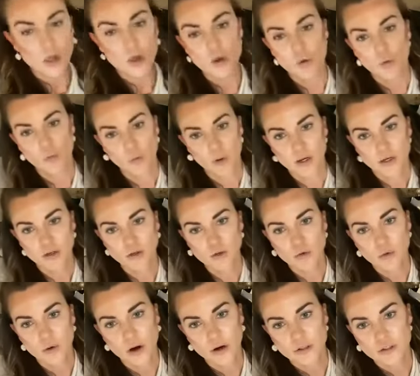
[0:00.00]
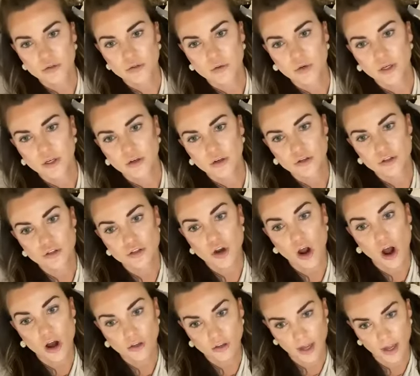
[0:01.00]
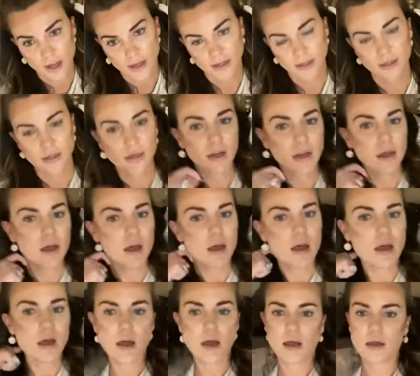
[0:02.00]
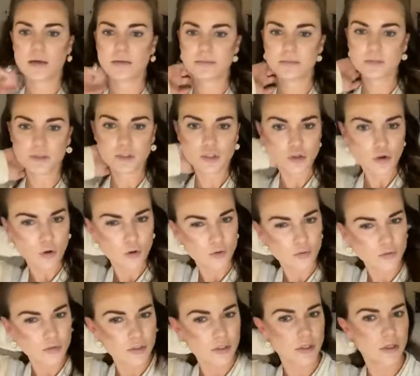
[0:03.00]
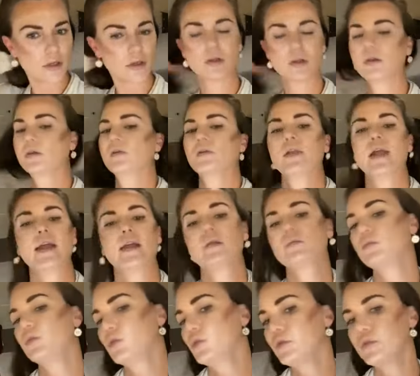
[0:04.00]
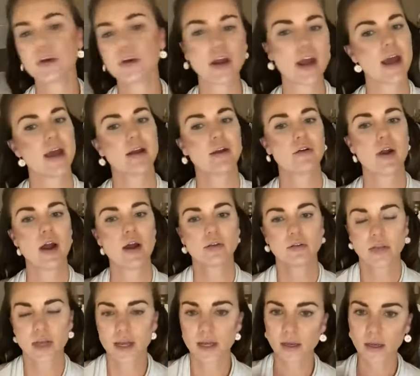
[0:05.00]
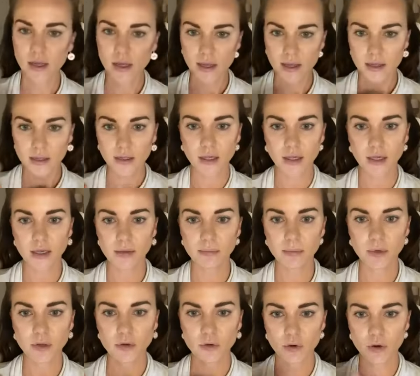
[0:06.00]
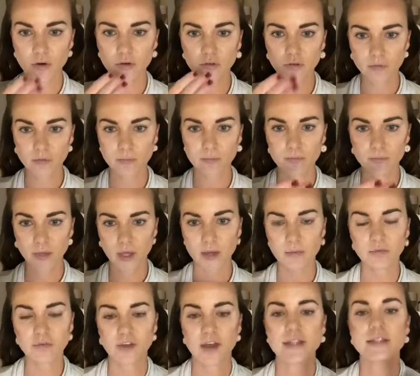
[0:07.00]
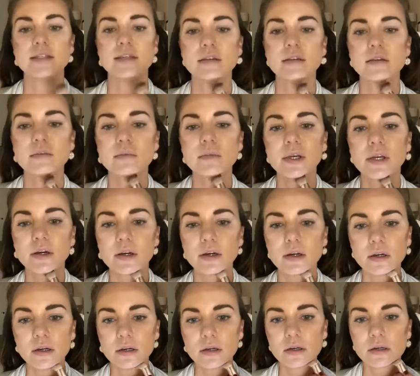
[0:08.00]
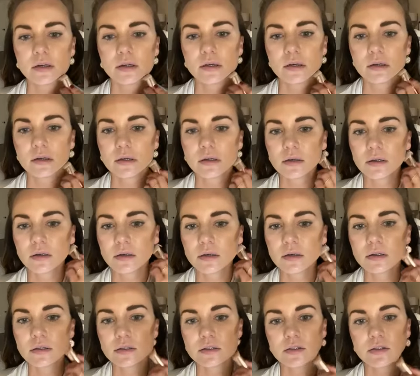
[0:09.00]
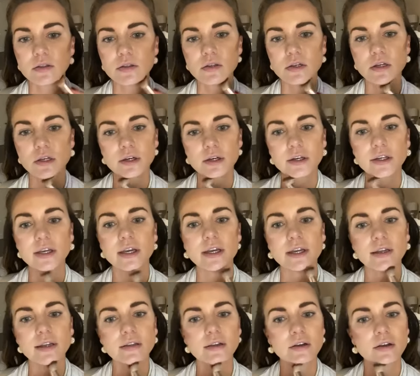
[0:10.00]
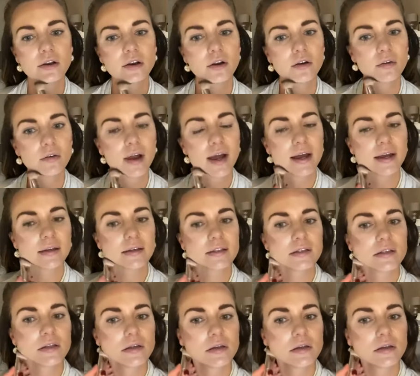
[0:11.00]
When you are doing your jawline, don't like move your head around. Like keep facing the mirror so that you're getting the correct